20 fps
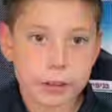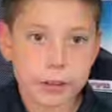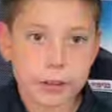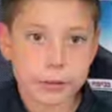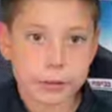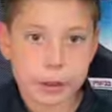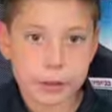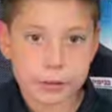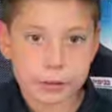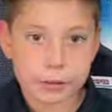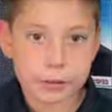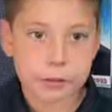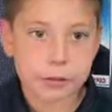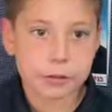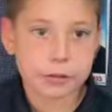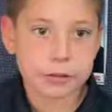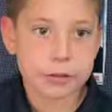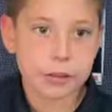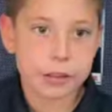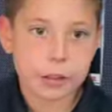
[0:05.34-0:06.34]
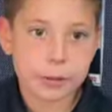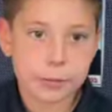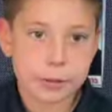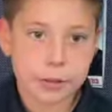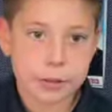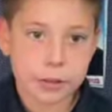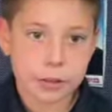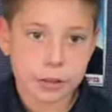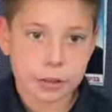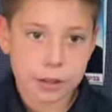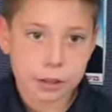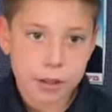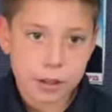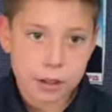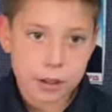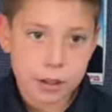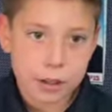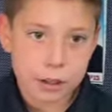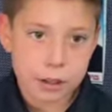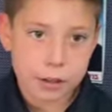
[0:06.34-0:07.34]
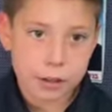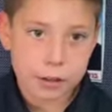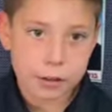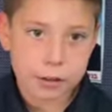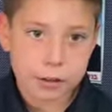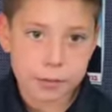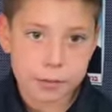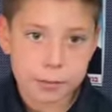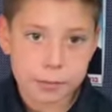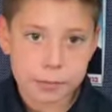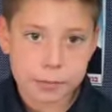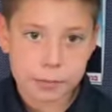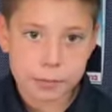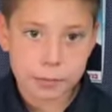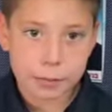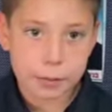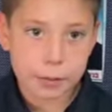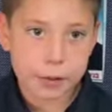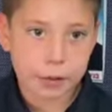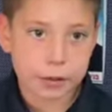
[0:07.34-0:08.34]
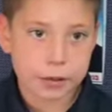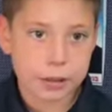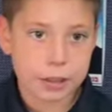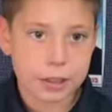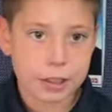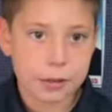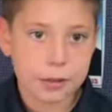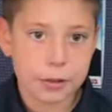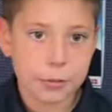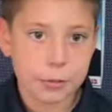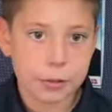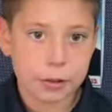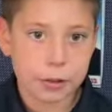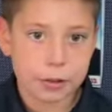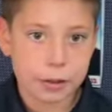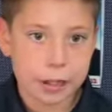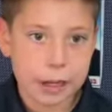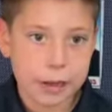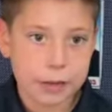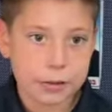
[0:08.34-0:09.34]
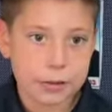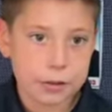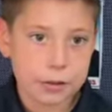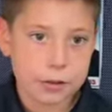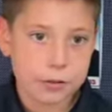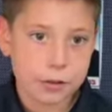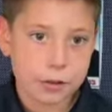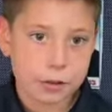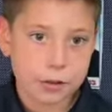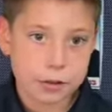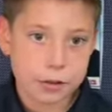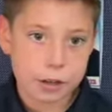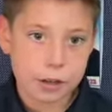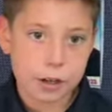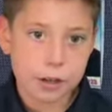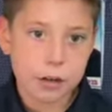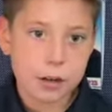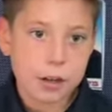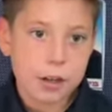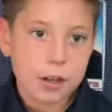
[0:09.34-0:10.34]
about Jerusalem is are all the, the buildings that were built thousands of years ago.